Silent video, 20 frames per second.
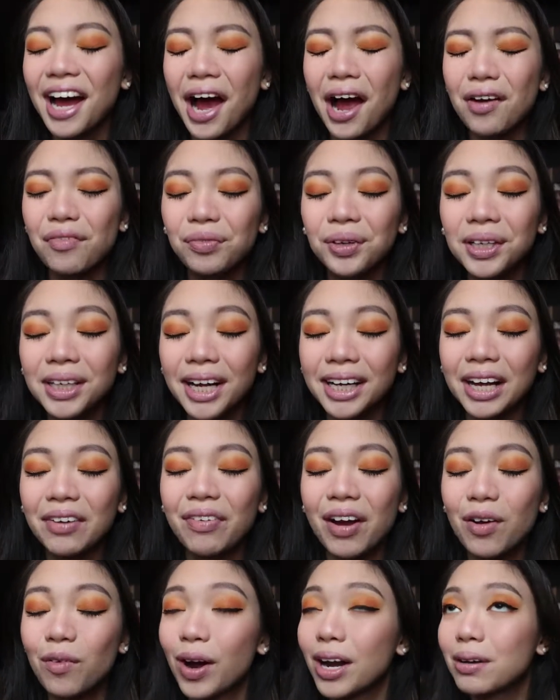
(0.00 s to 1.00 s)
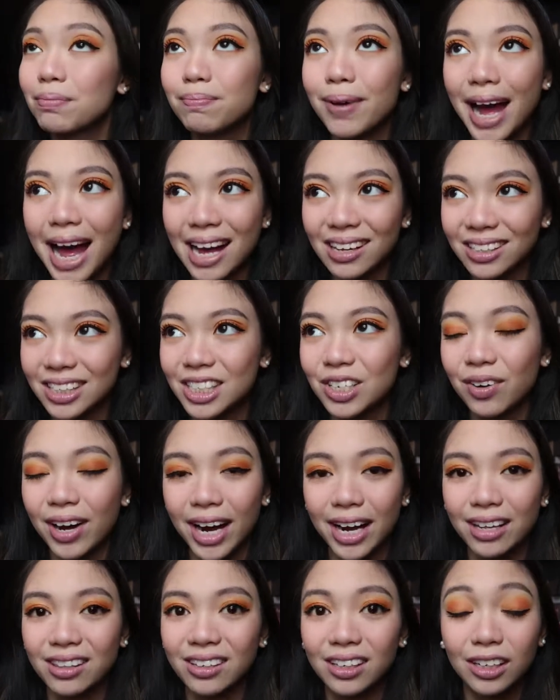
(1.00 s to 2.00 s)
I feel like if I went back to
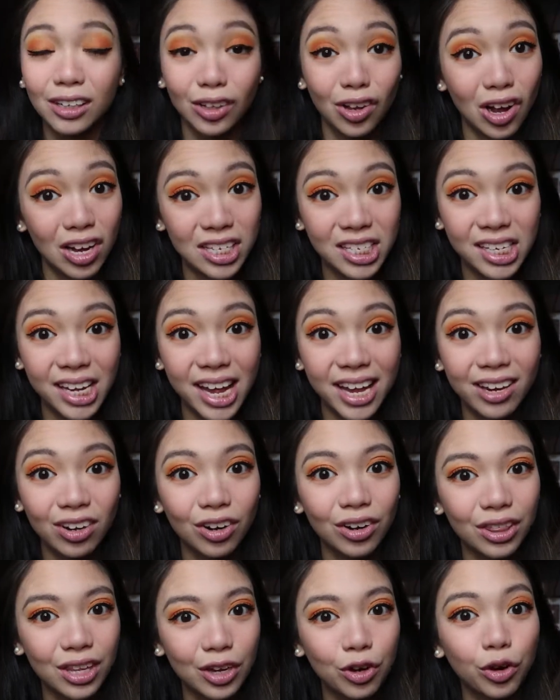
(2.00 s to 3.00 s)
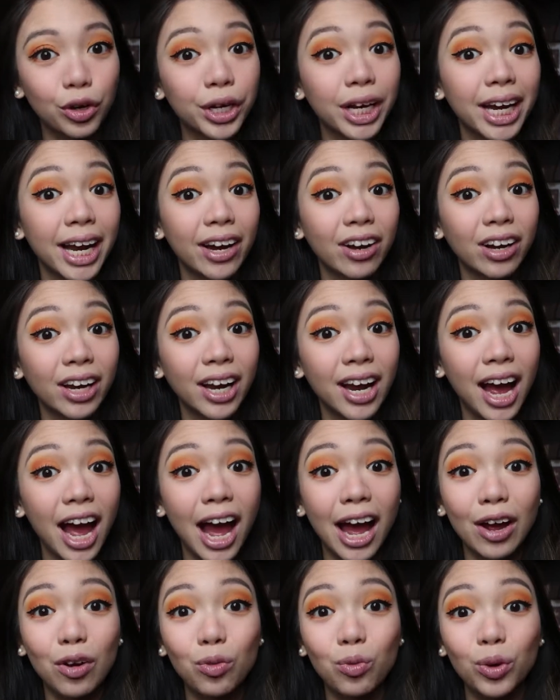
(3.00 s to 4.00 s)
either Glossier or The Ordinary,
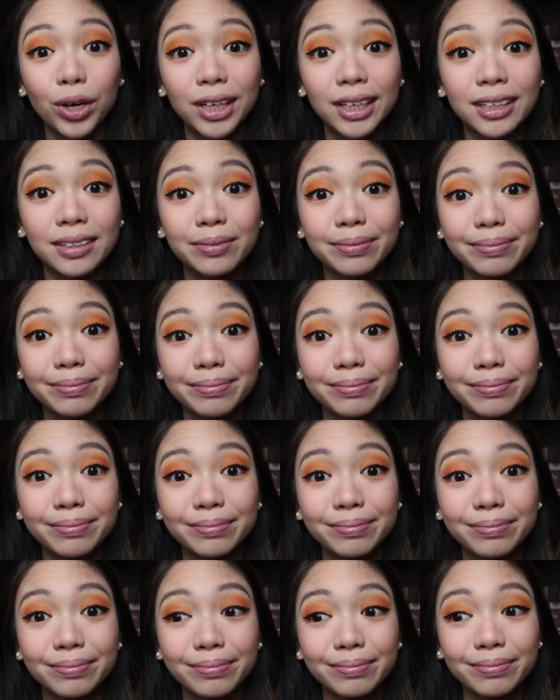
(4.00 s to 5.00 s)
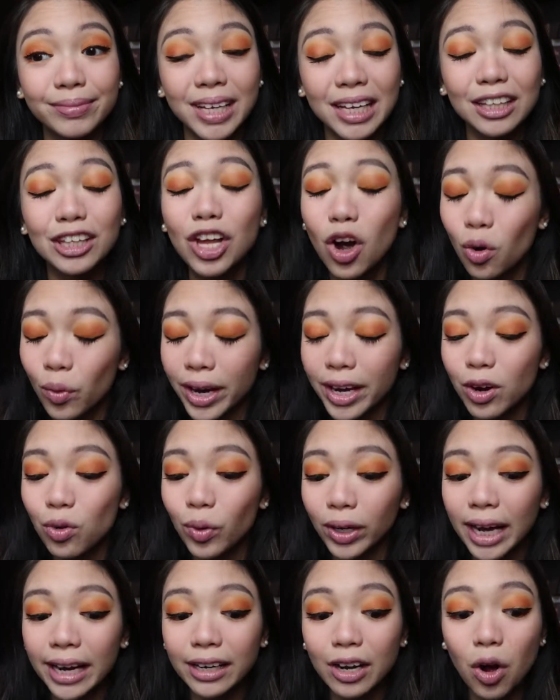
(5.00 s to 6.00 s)
I would, knowing
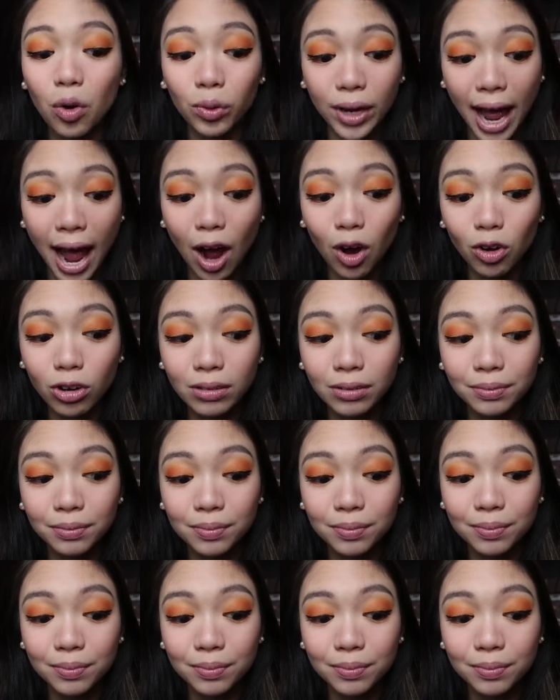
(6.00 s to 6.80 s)
what I know now,